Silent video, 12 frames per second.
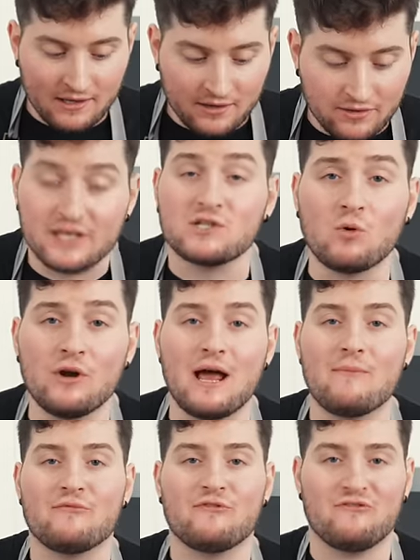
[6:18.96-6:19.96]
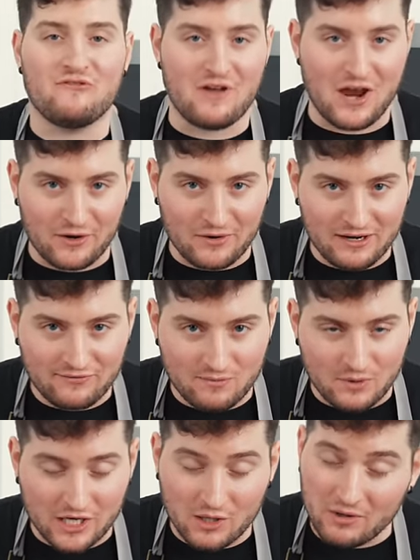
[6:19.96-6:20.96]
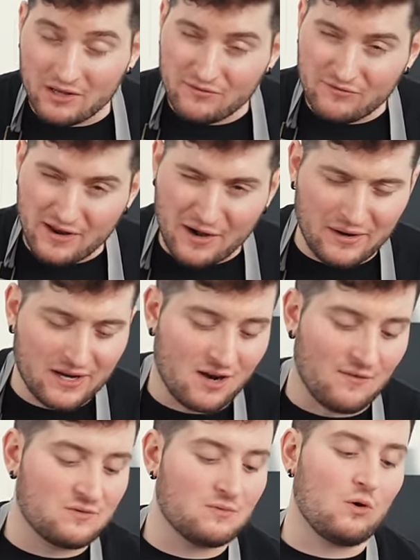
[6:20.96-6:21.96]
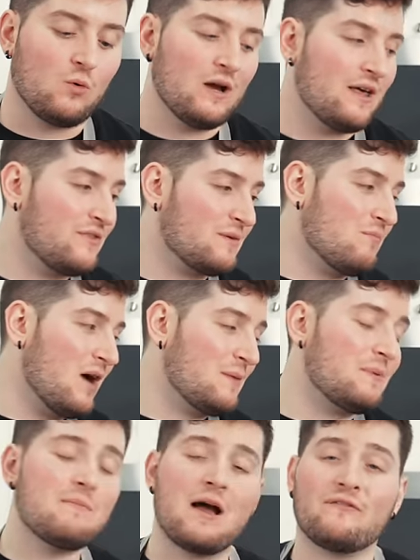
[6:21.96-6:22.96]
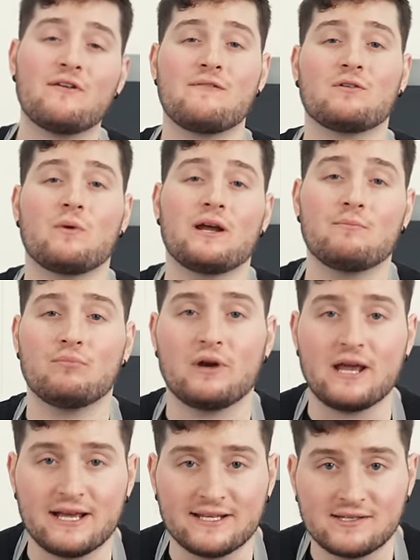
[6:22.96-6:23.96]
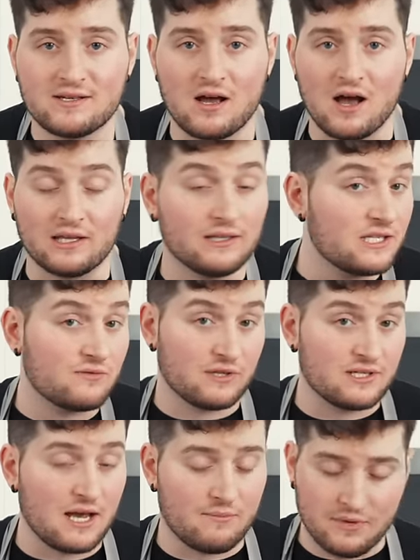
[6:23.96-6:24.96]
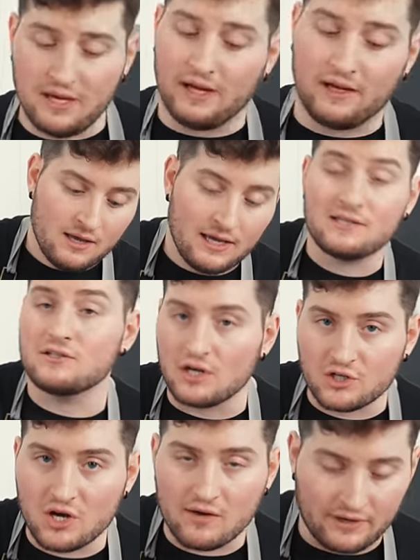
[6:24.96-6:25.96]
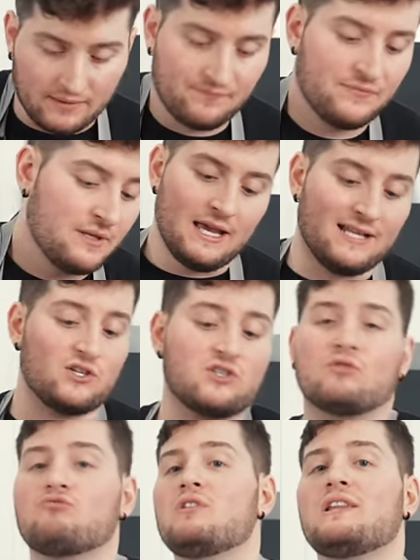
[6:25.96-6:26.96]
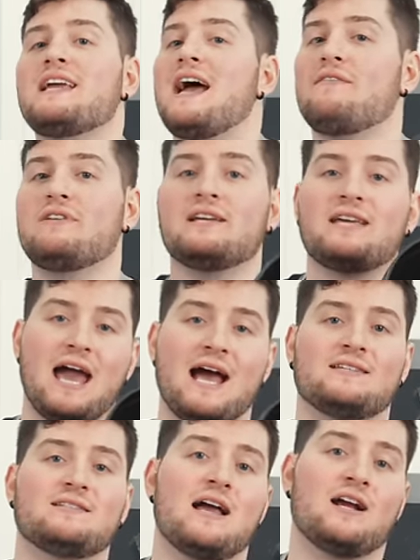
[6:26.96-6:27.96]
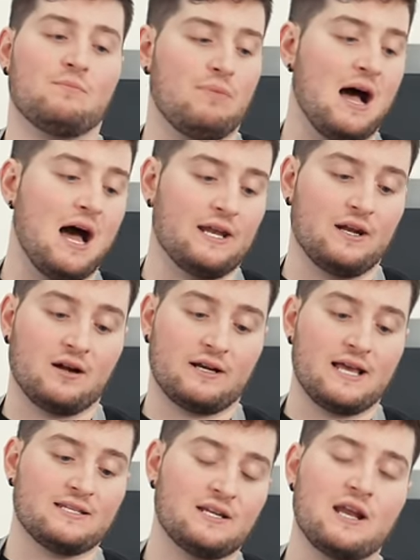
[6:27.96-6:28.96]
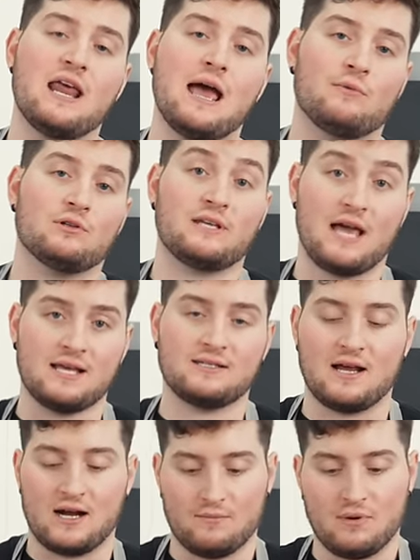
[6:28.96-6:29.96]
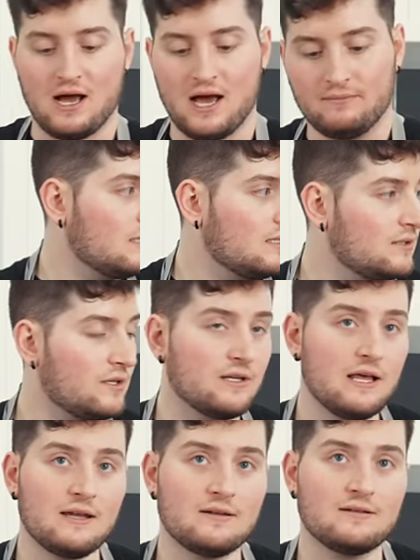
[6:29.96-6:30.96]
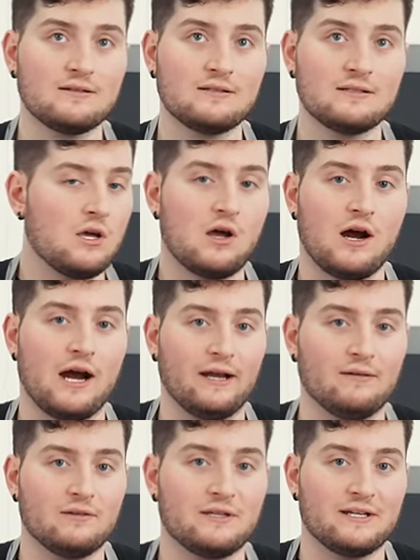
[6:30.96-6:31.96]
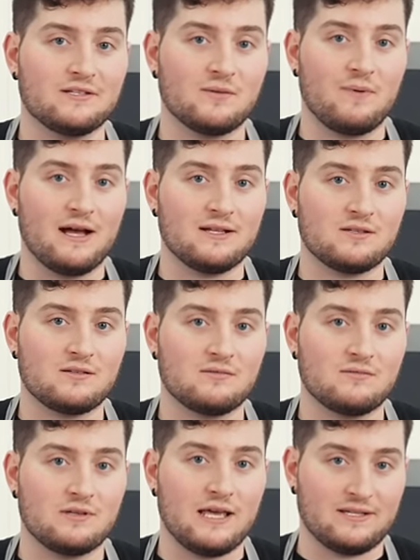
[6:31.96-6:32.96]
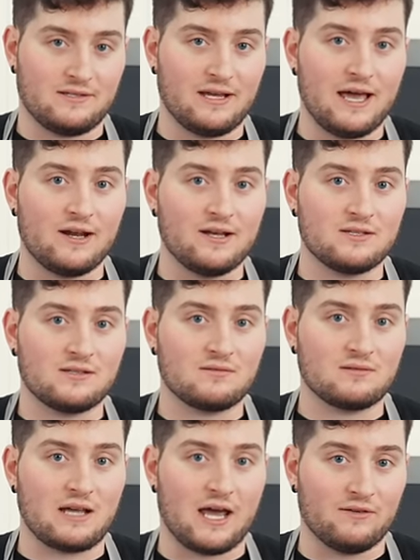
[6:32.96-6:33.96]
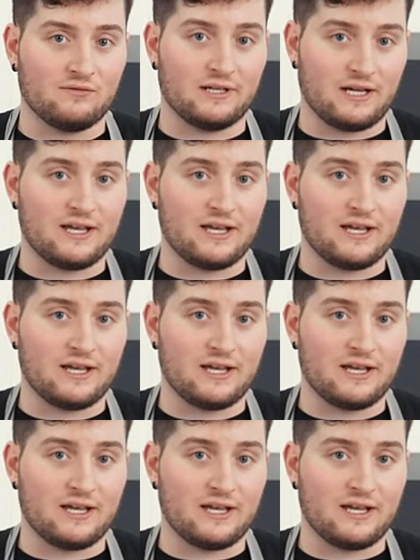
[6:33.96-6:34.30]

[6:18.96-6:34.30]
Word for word: This one I'm very familiar with, very comfortable with. It might be my favorite way to braise, at least for the time being. It's a Dutch oven. It's just a really heavy cast iron pot, in our case an enameled cast iron pot. Do you hear that? All right, the Instant Pot's hissing at us, kind of like a